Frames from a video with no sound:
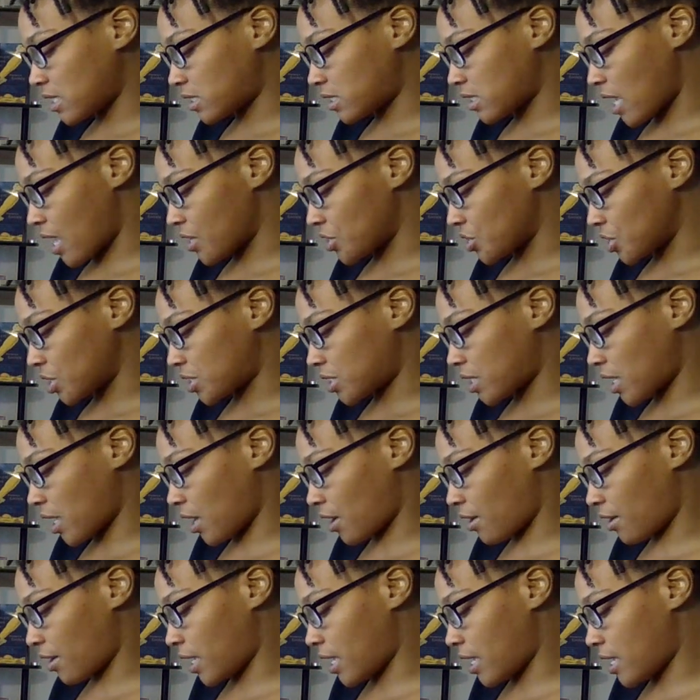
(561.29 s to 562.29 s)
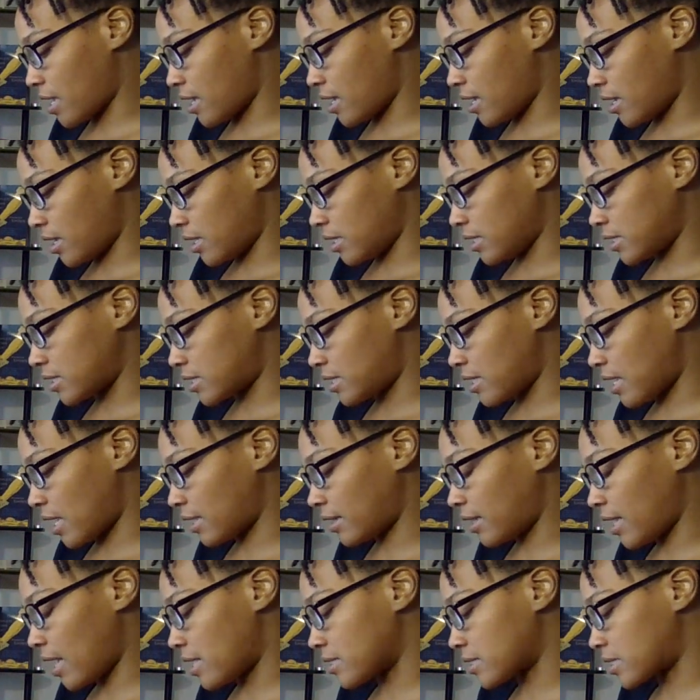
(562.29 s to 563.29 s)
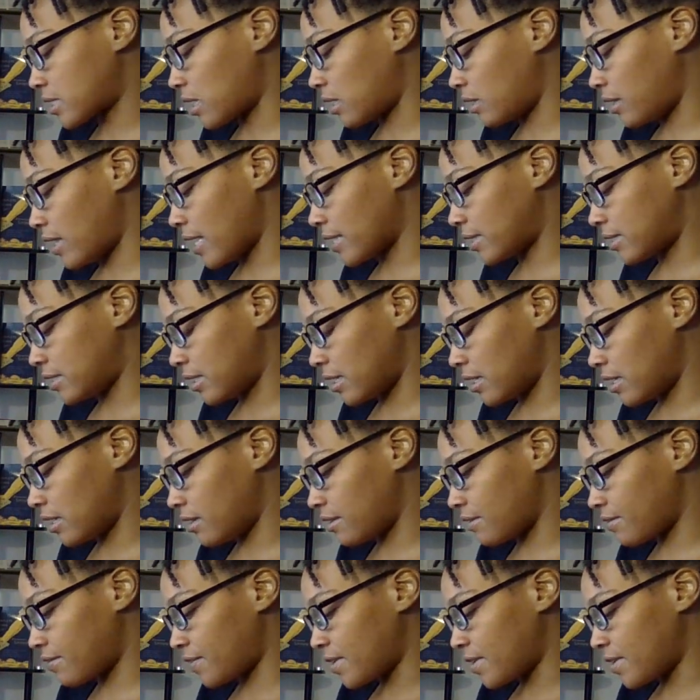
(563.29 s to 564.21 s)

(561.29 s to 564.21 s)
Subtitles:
Sagittarians? Ninth House Collective.